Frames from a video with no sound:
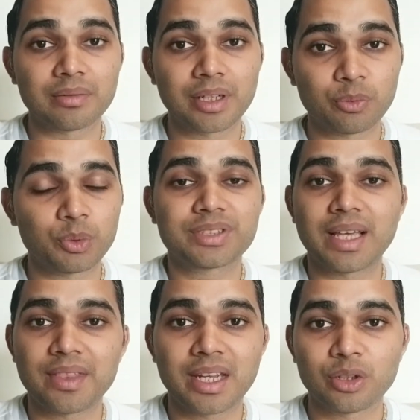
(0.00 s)
it was
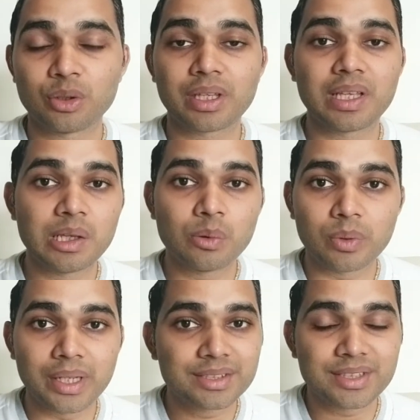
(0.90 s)
said that, ghee
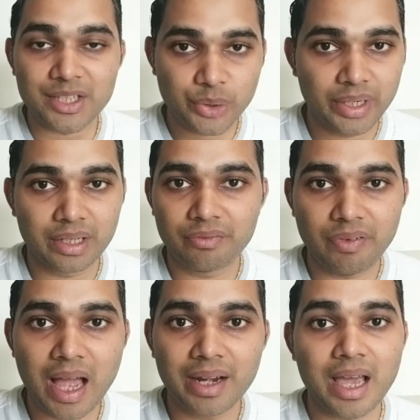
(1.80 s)
is saturated
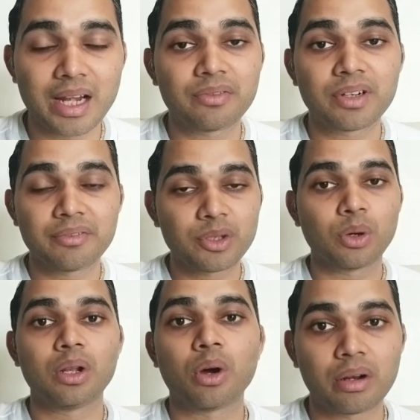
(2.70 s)
fat and it will give you a
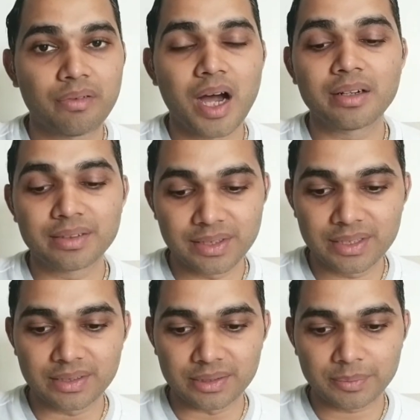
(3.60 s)
lot of heart
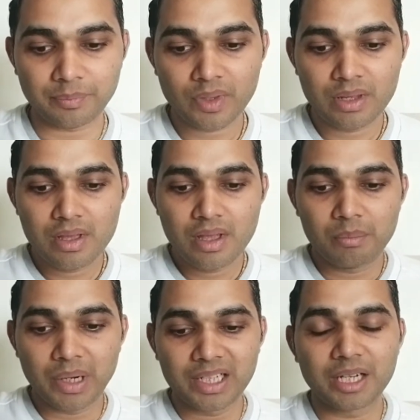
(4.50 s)
diseases.
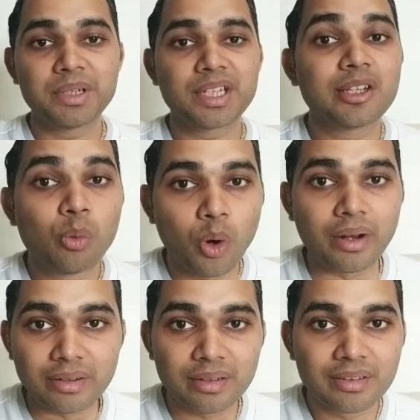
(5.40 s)
But let me tell you
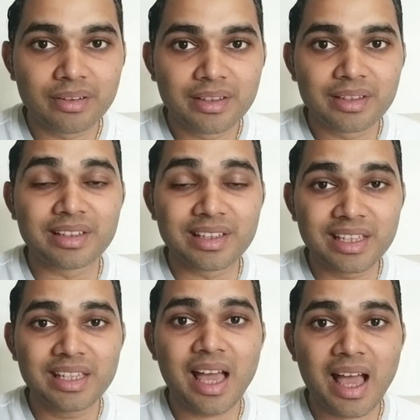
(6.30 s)
what,
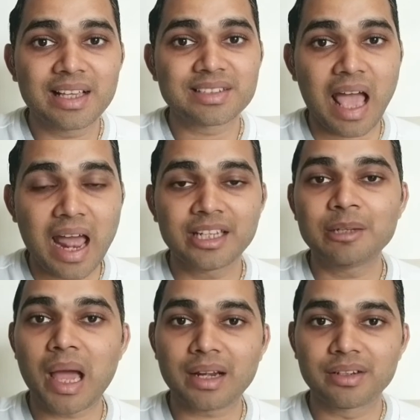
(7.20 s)
ghee has
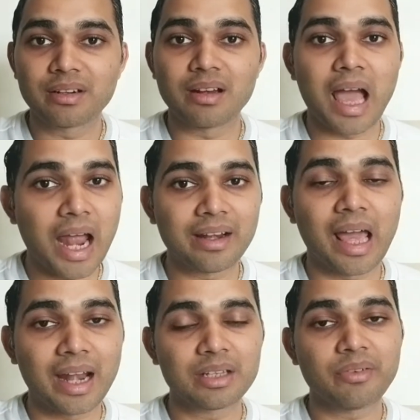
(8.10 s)
antibacterial and
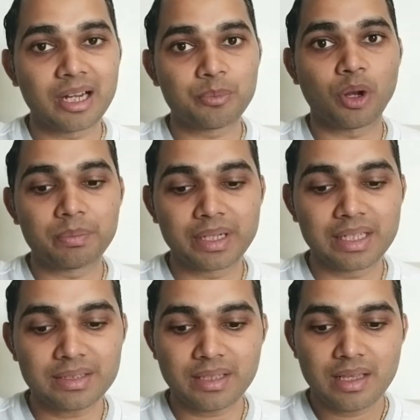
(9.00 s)
antiviral
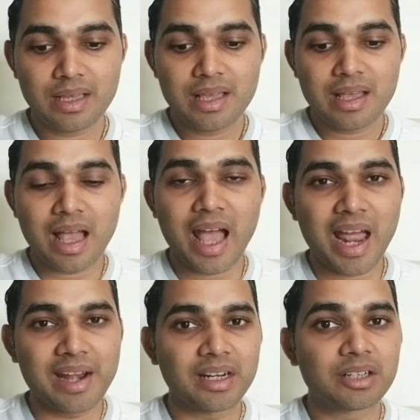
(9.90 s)
properties,
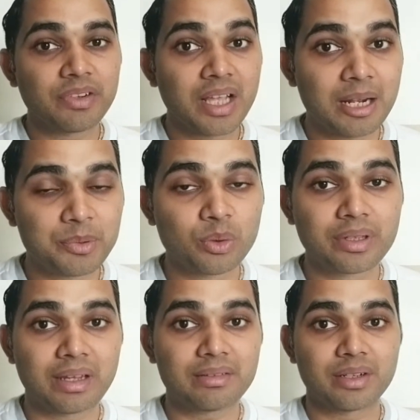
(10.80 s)
and it will help you
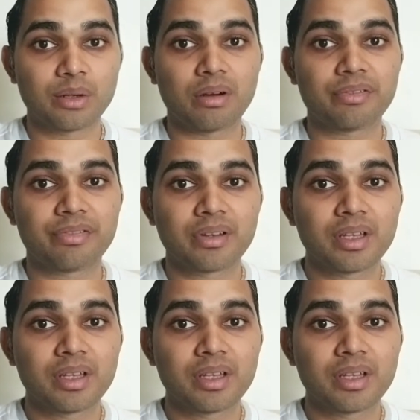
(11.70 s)
get rid of,